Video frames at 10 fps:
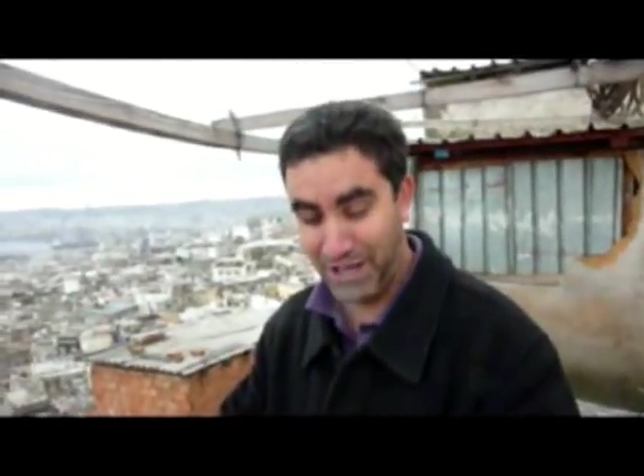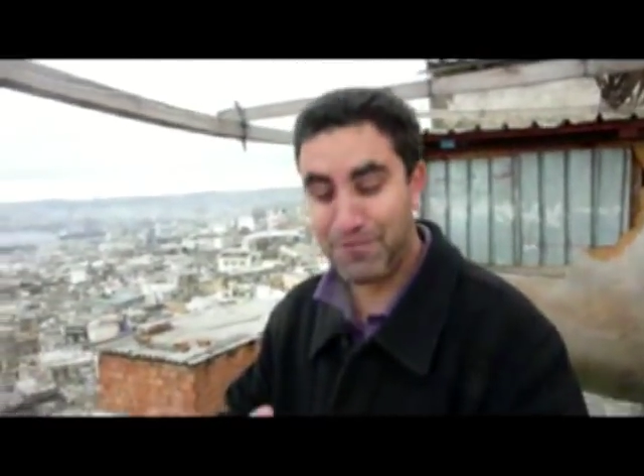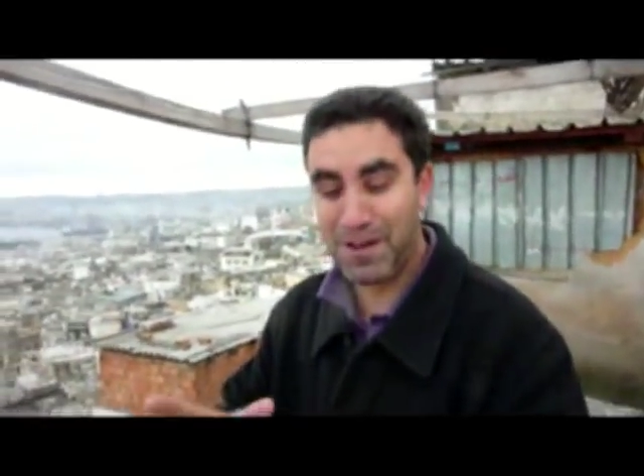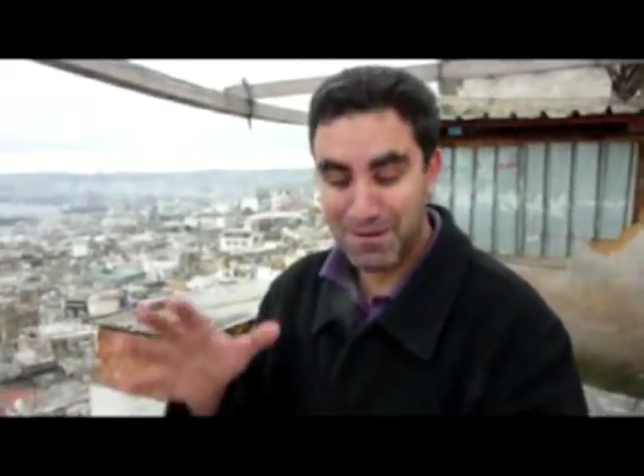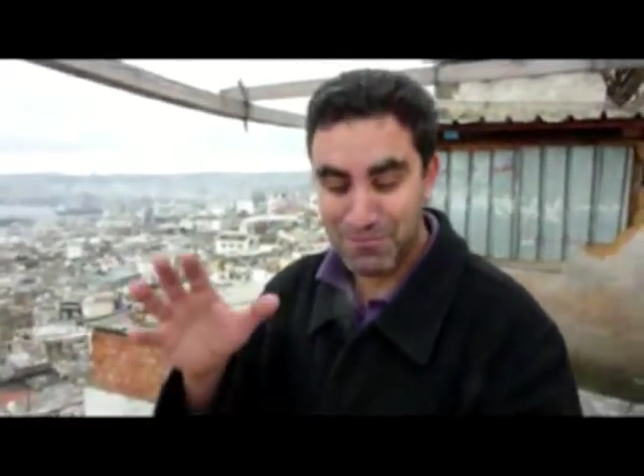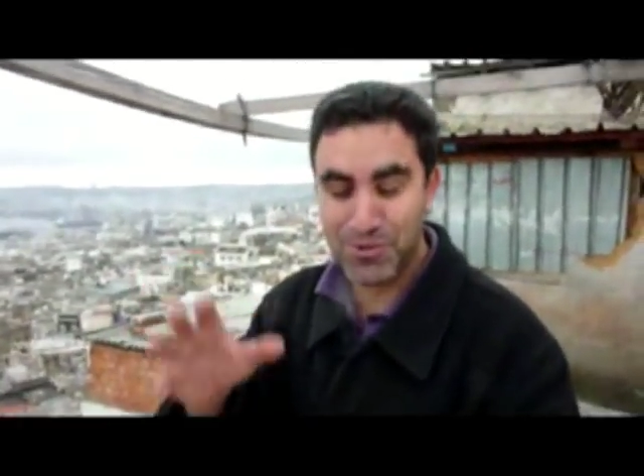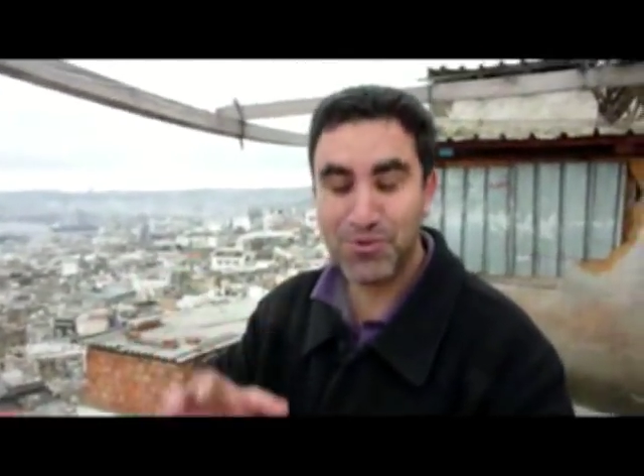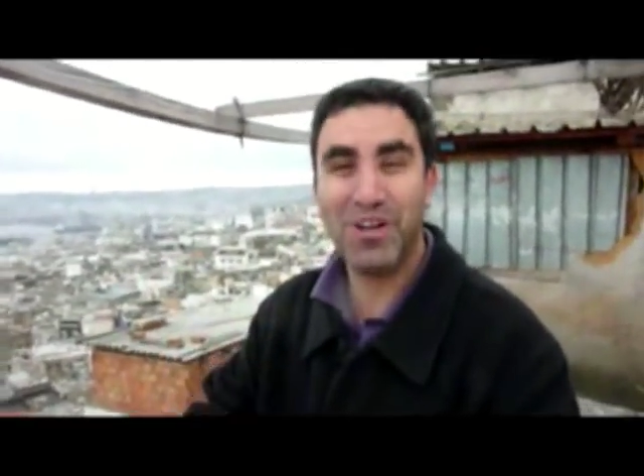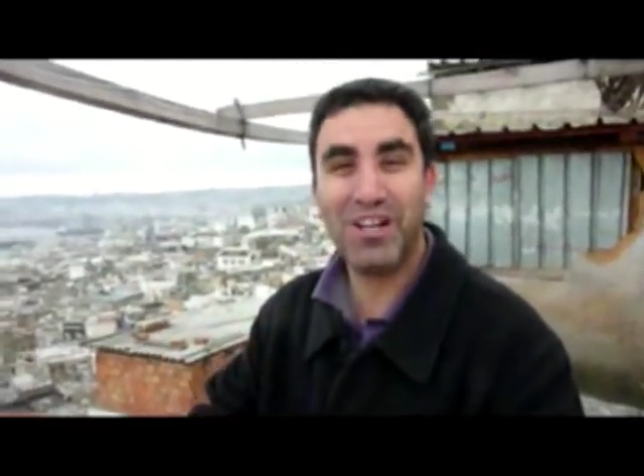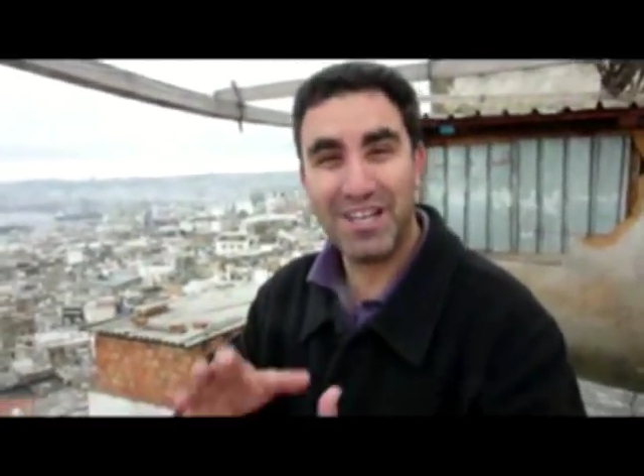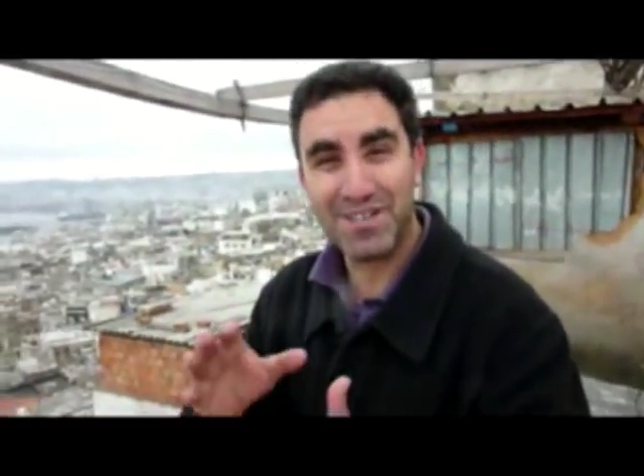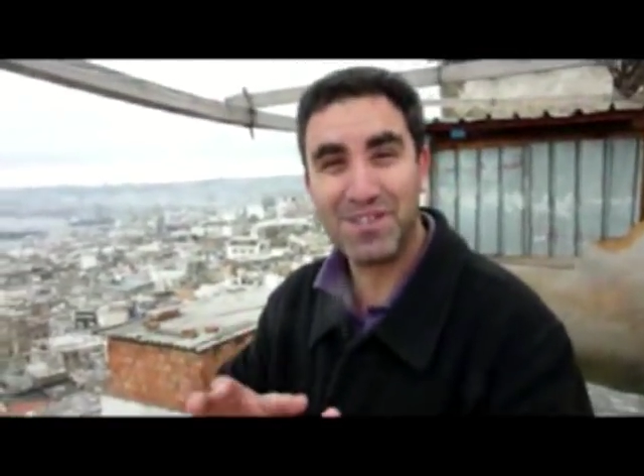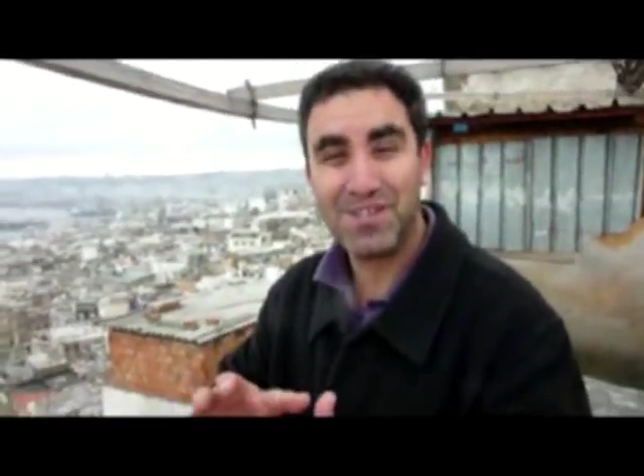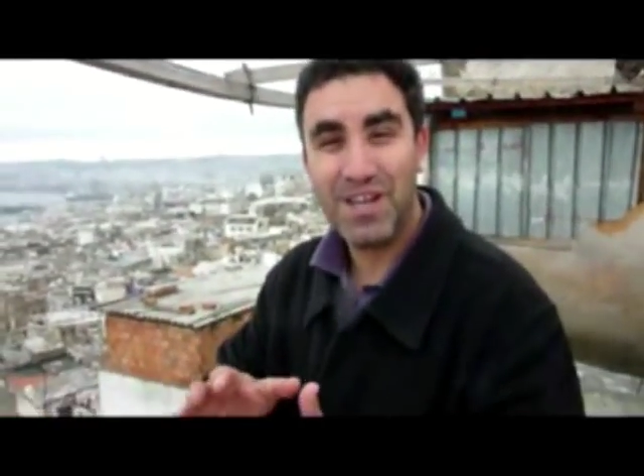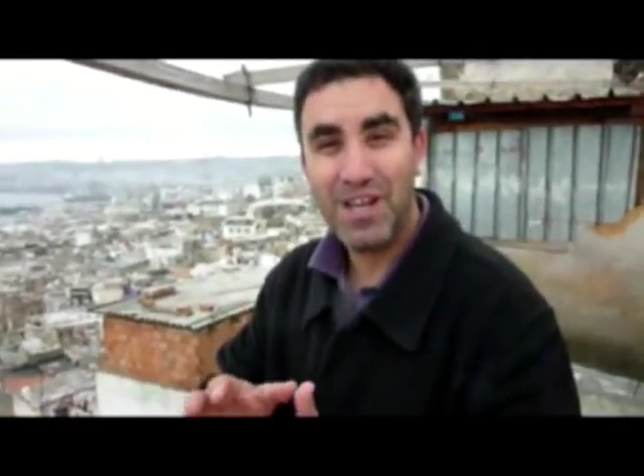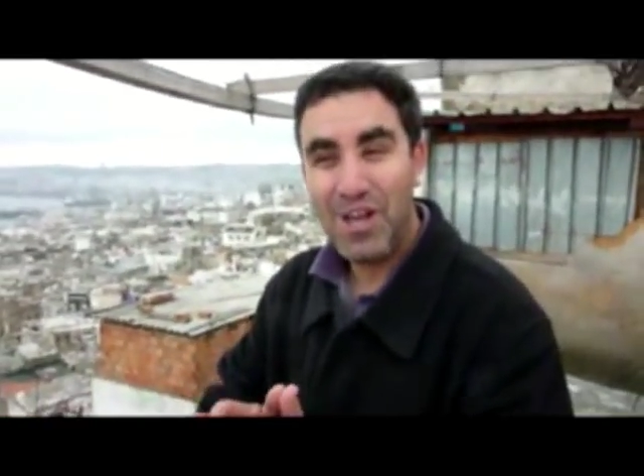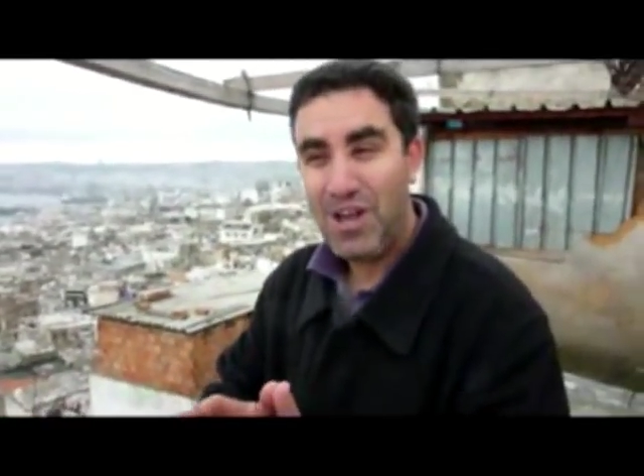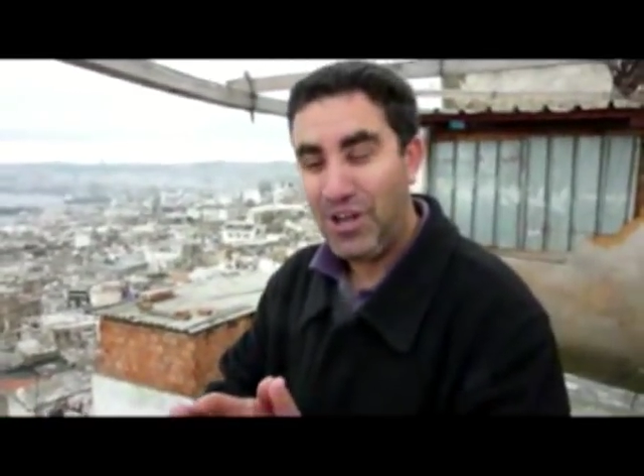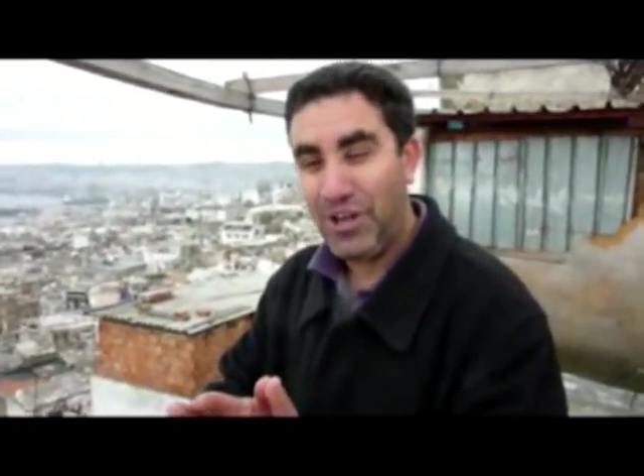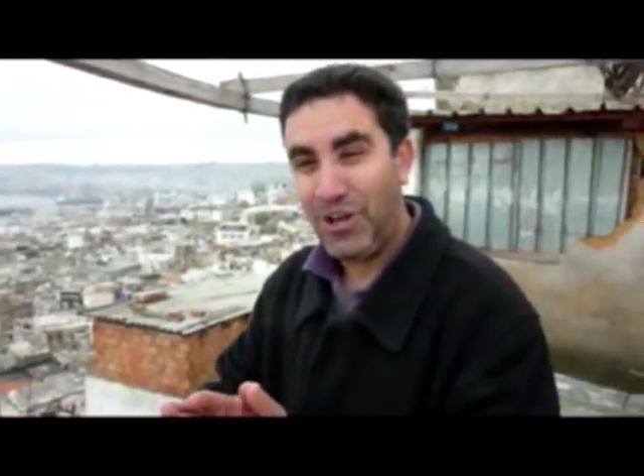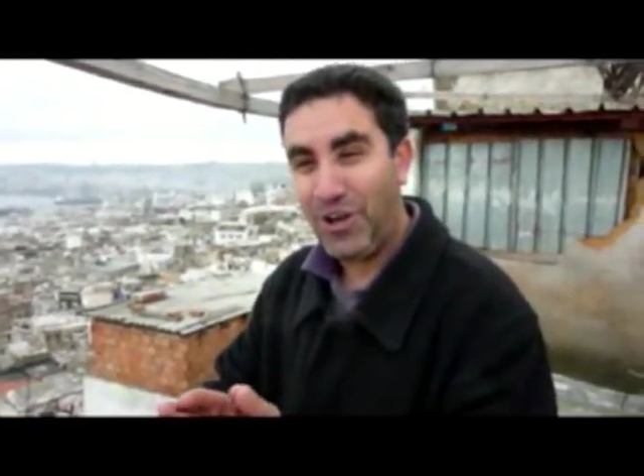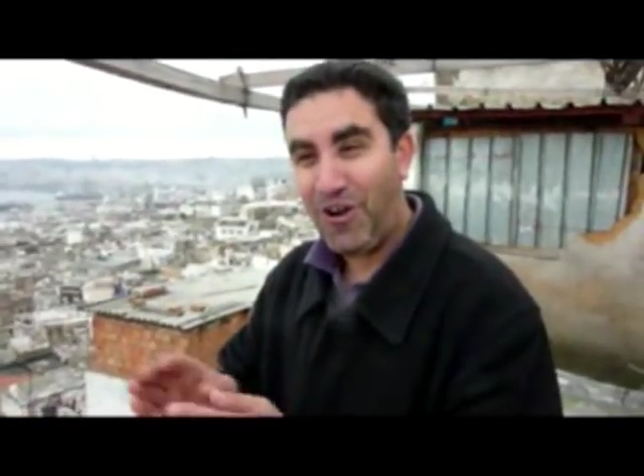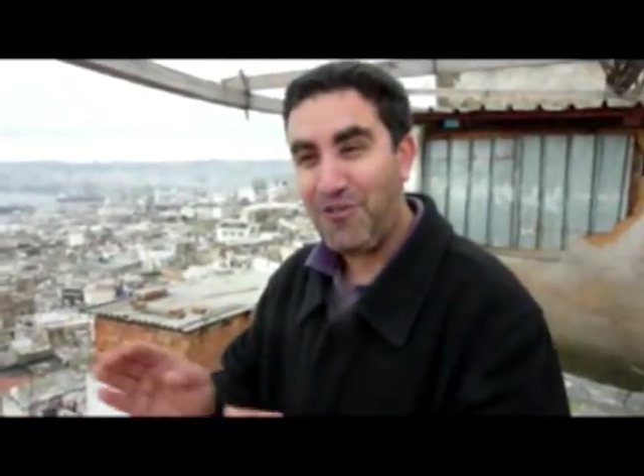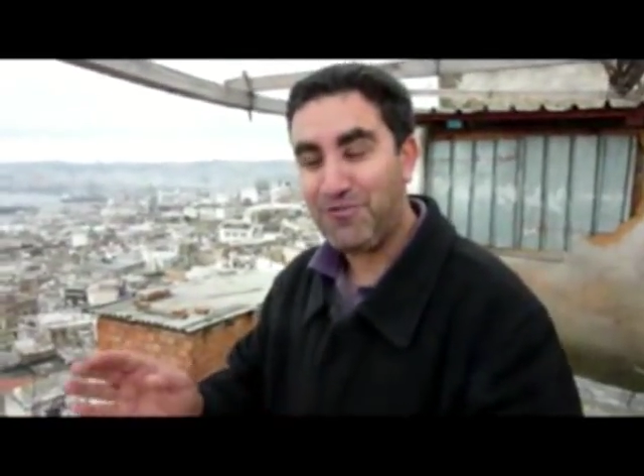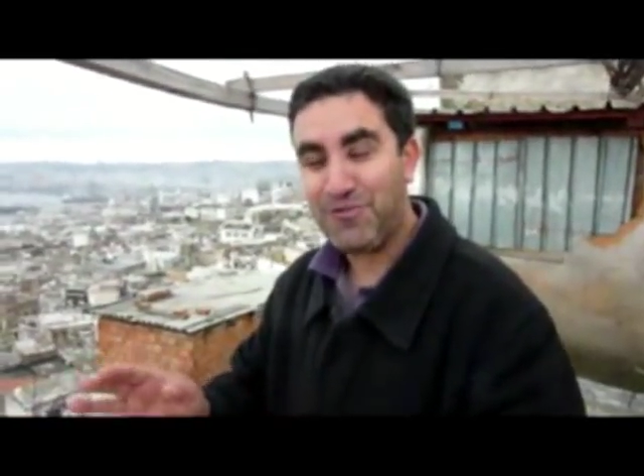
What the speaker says: If I am to do a list of